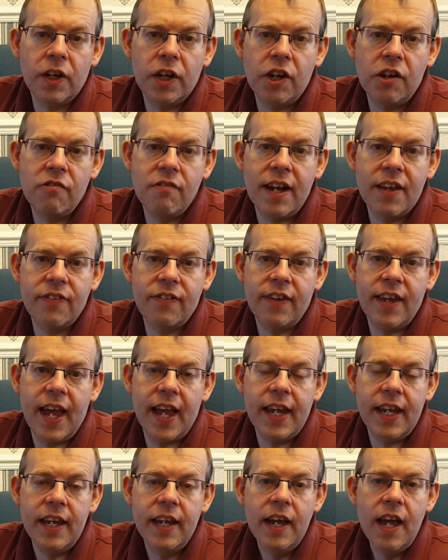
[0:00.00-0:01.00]

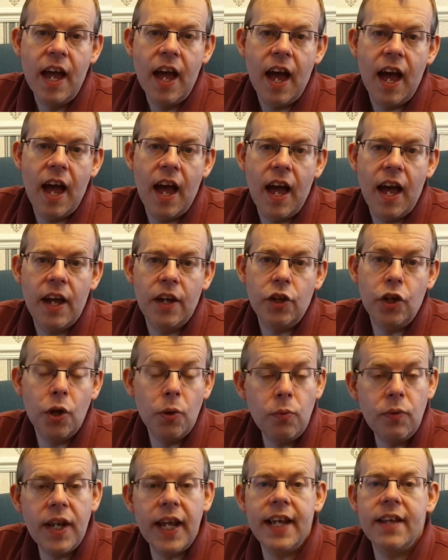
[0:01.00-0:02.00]
cuirassier
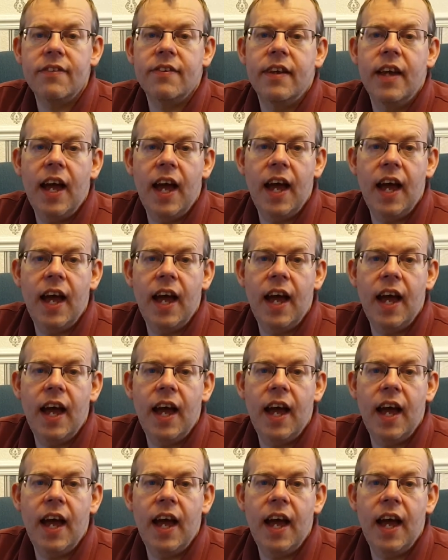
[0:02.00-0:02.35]
unit.